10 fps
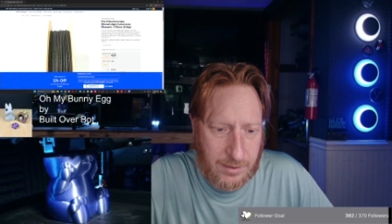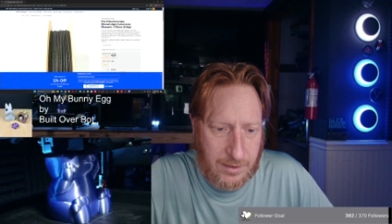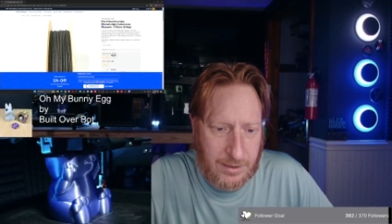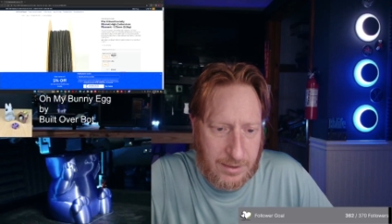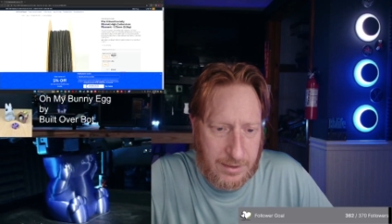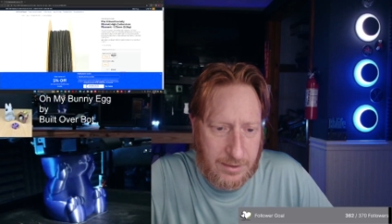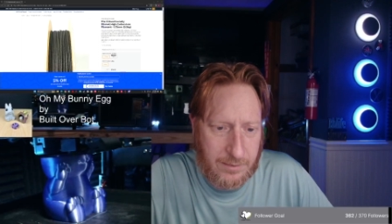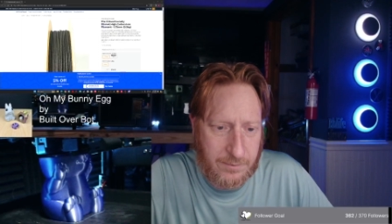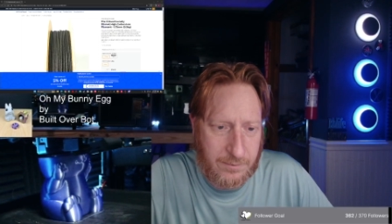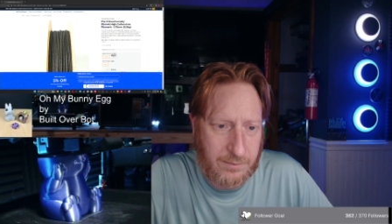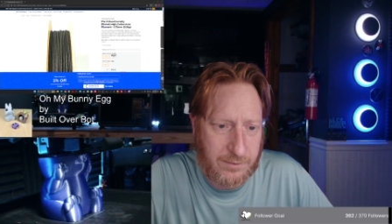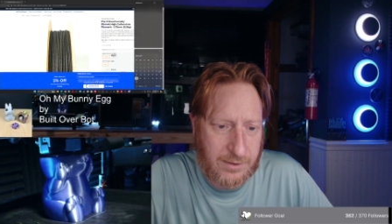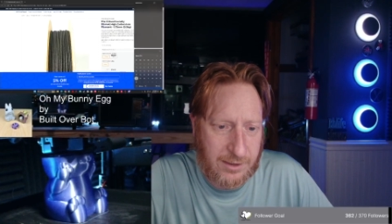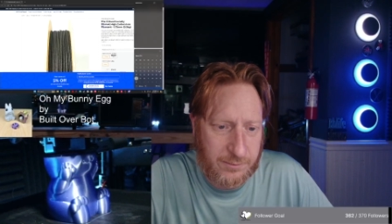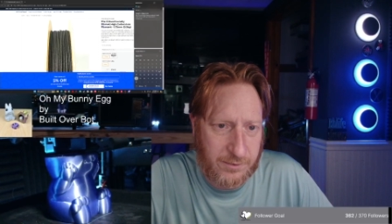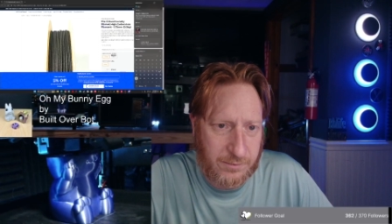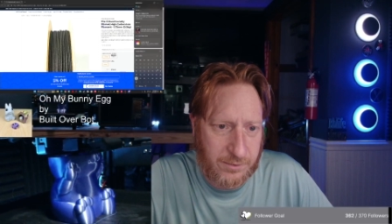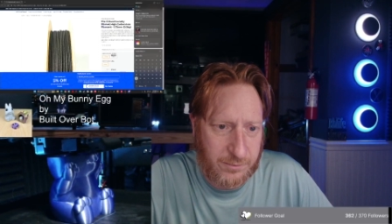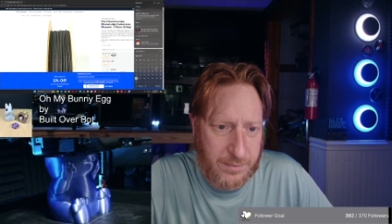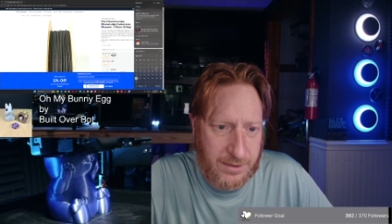when was I supposed to
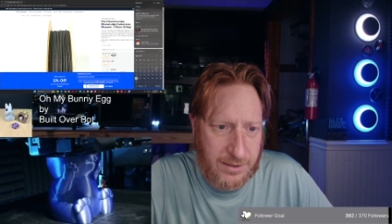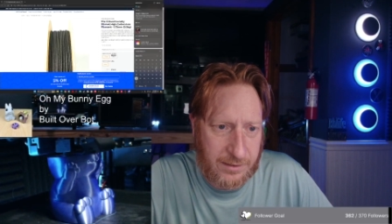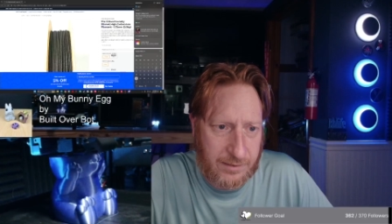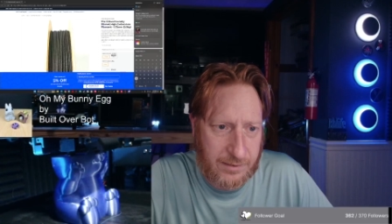respond?